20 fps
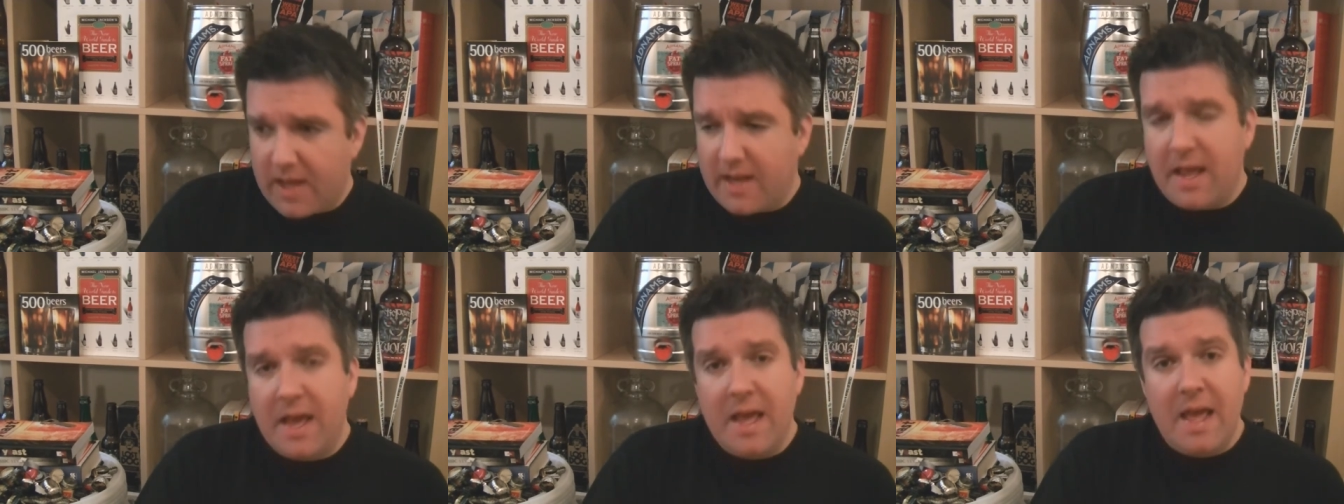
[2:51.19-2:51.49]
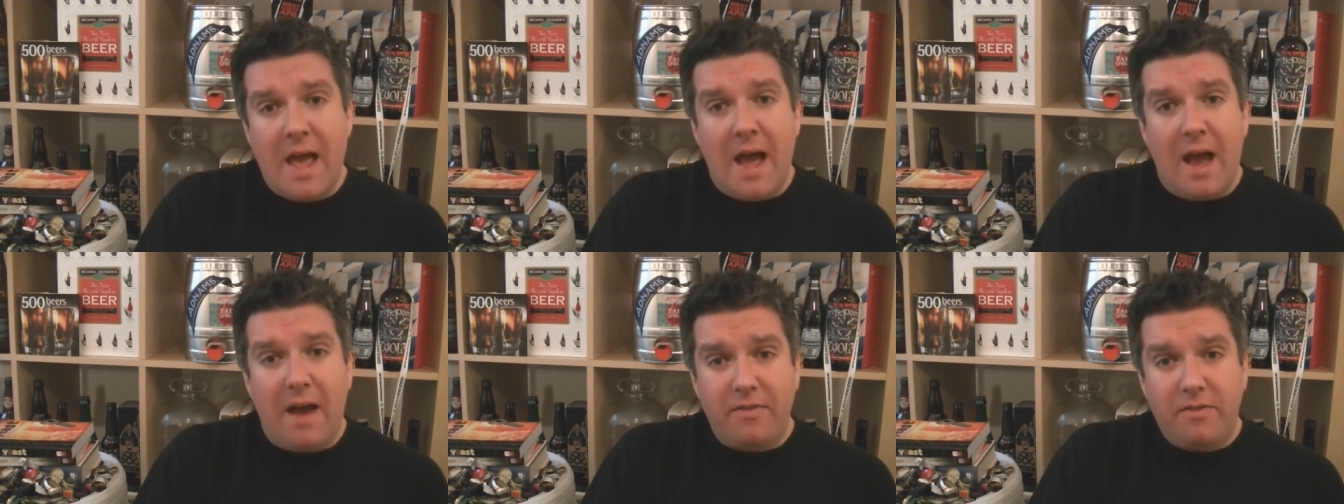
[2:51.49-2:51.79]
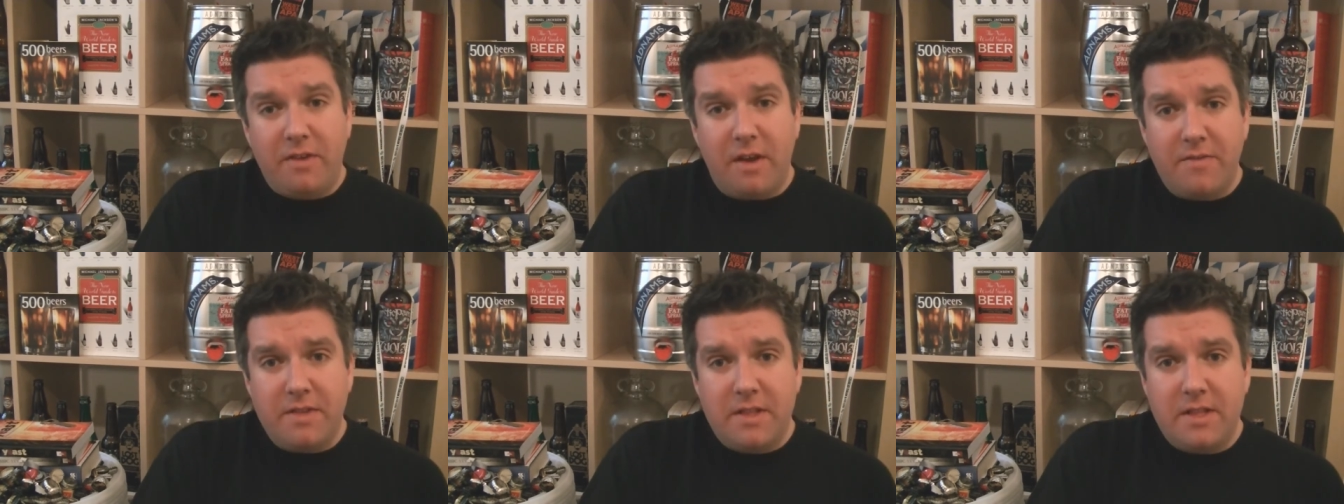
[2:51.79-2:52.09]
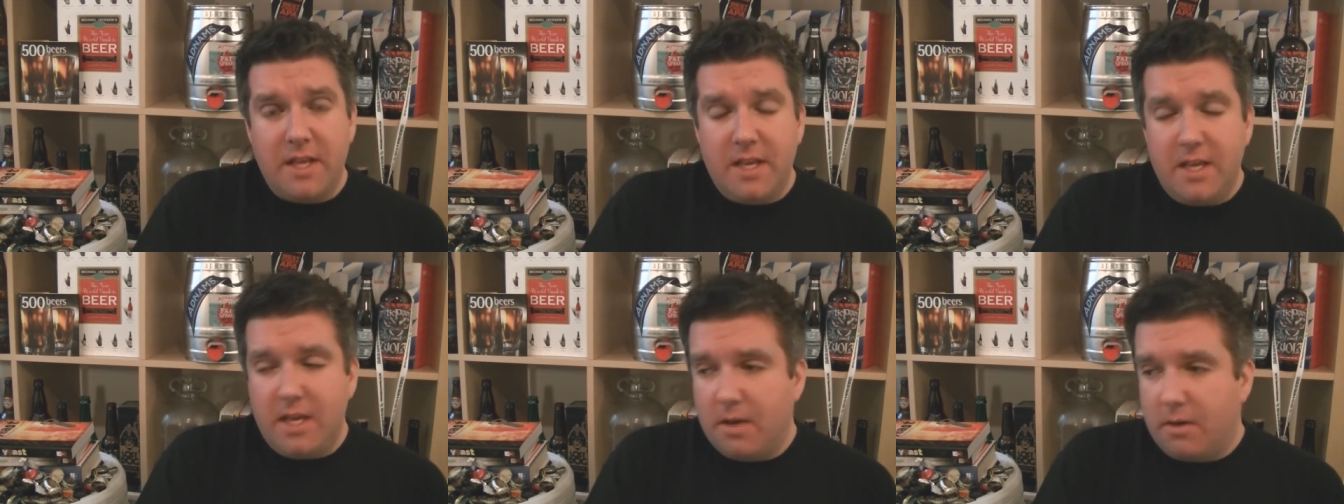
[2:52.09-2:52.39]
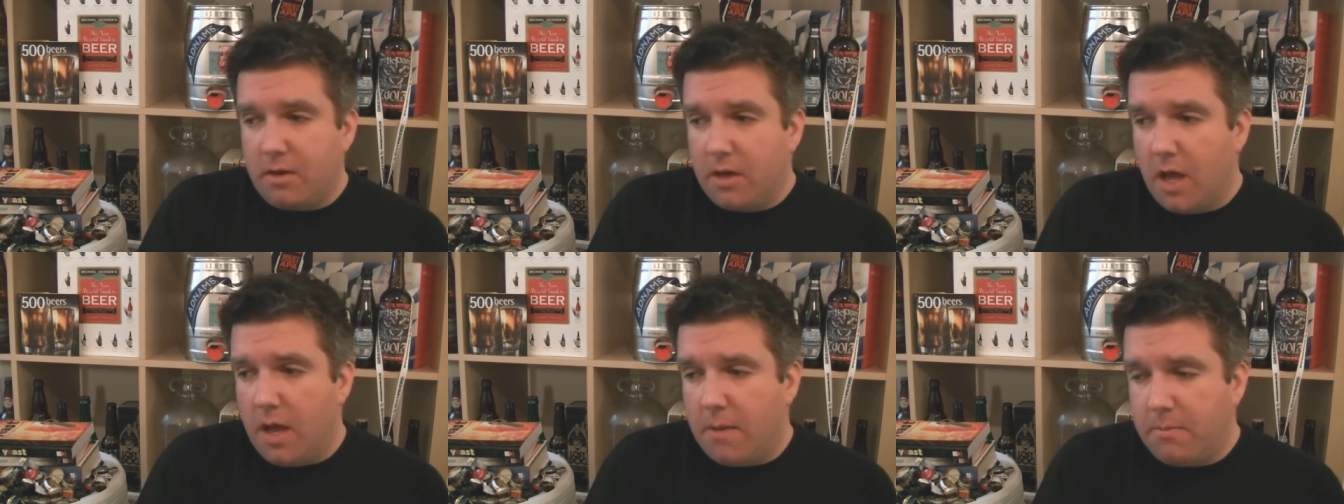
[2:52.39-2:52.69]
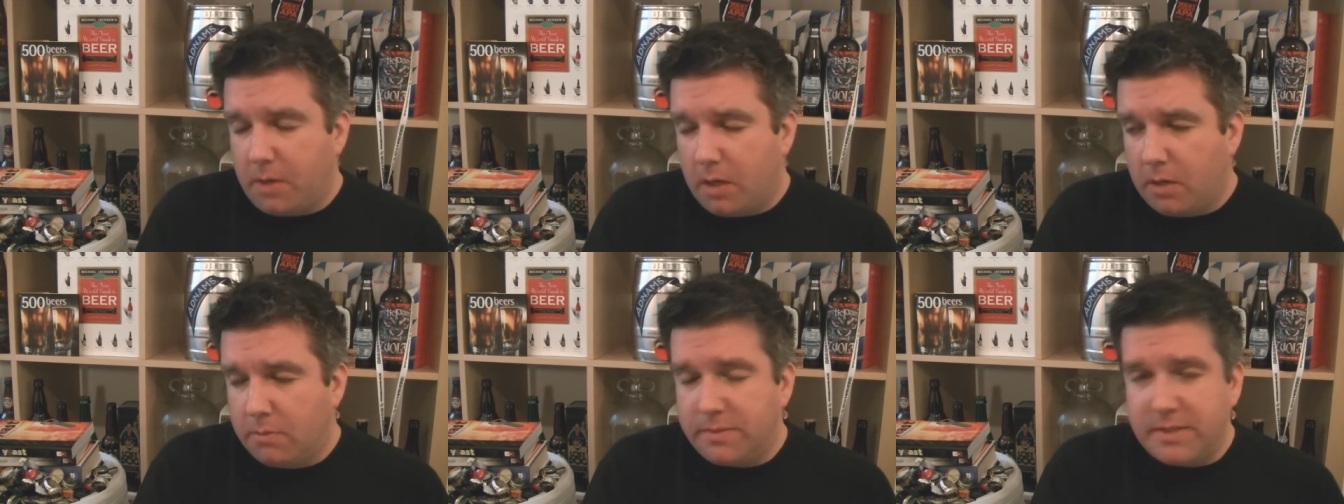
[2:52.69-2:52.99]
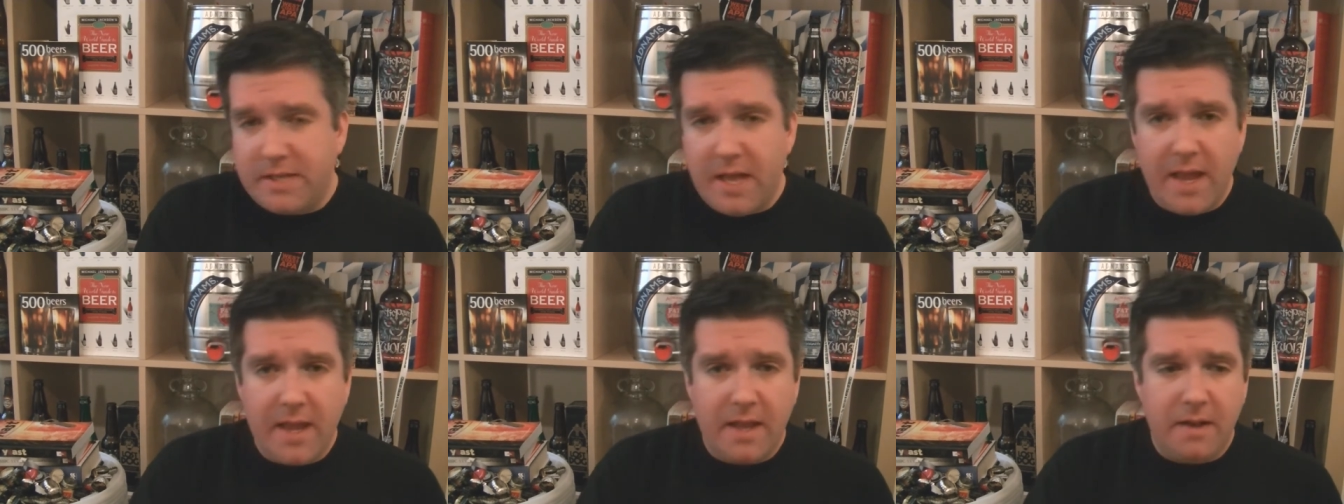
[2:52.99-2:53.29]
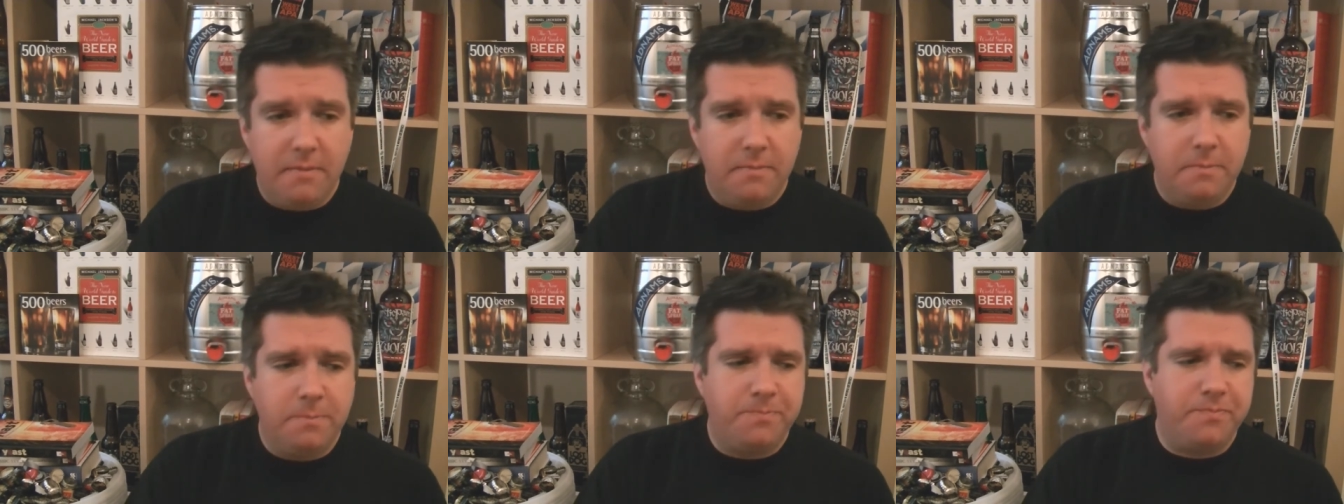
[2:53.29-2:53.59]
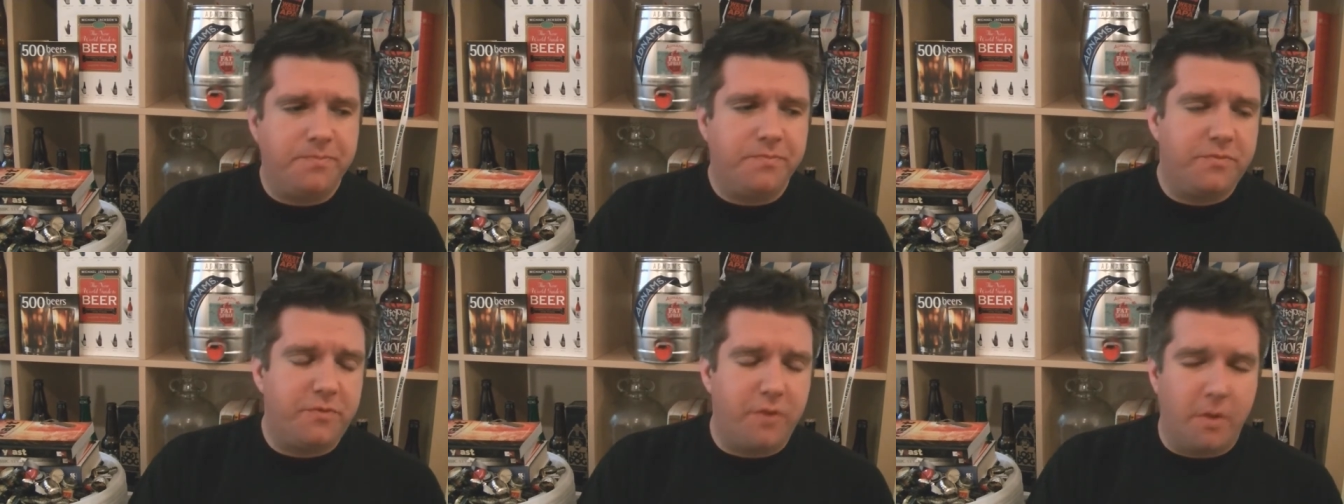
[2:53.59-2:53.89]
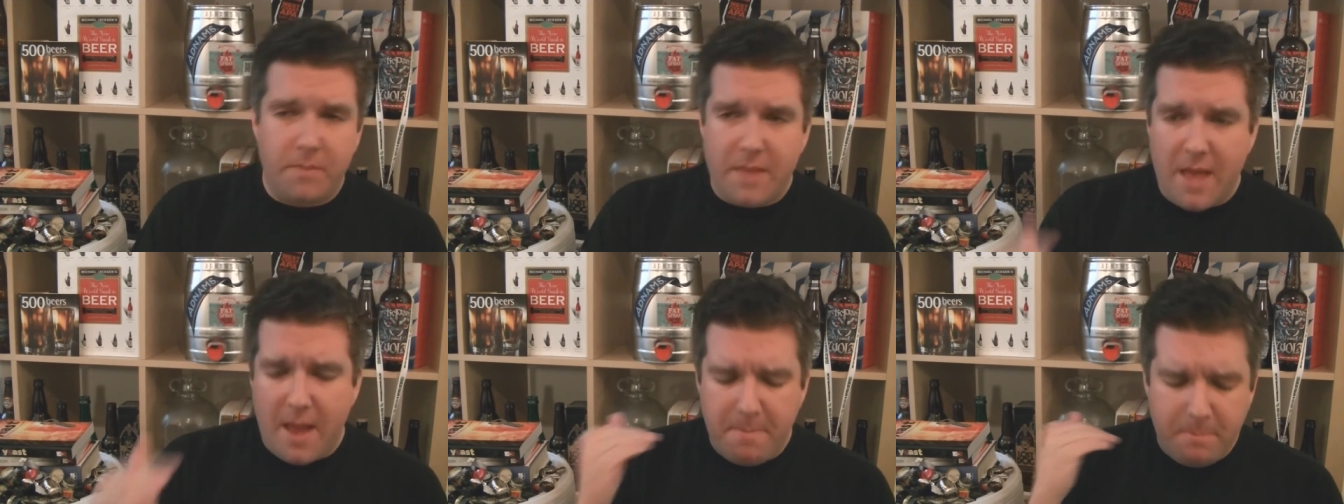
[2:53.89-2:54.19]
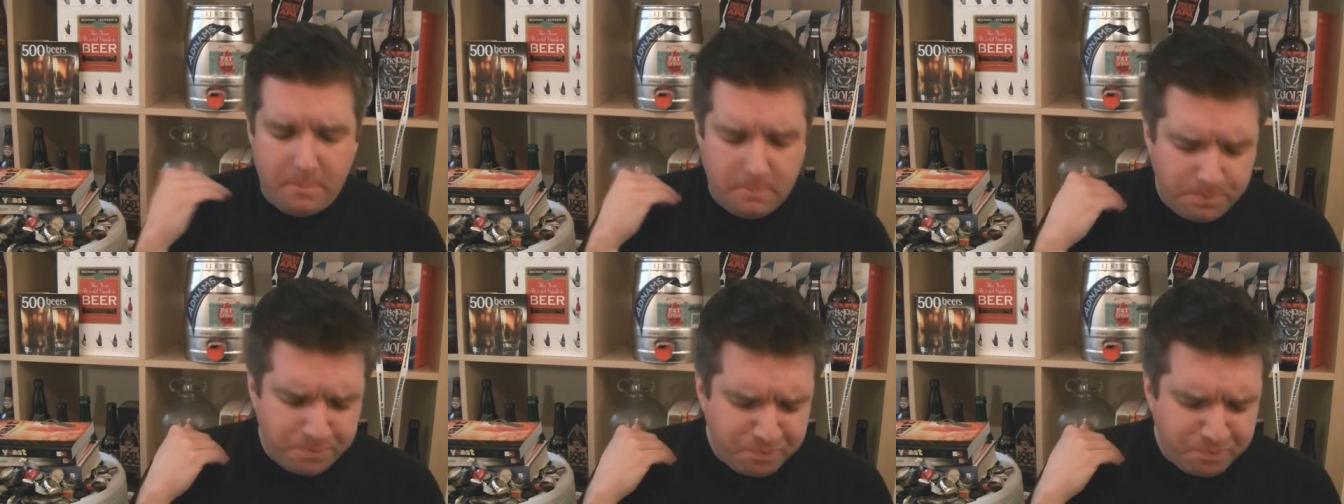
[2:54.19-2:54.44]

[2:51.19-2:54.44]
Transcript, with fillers: And after having the Klump Sagan from them,